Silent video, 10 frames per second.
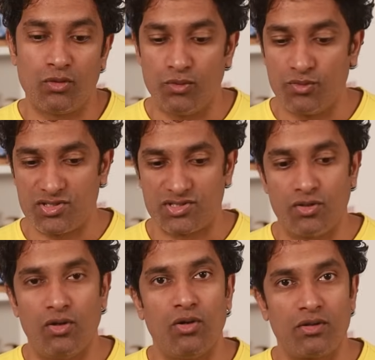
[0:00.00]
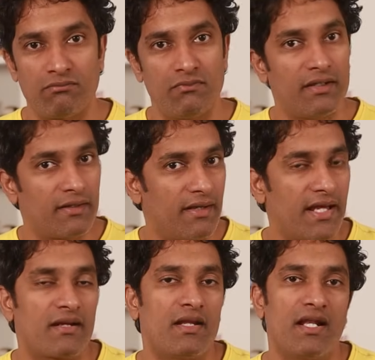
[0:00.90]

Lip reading: course, or learn